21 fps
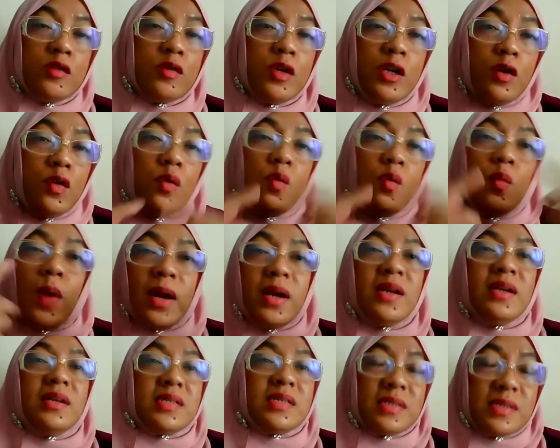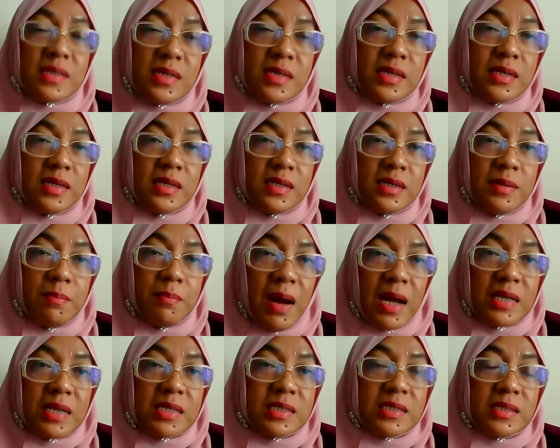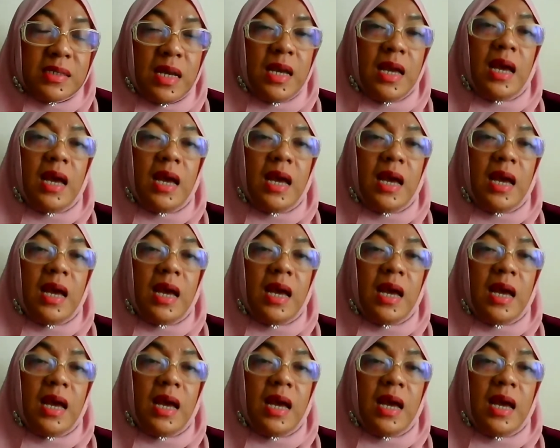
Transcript: So they don't wearing this, the, the mask.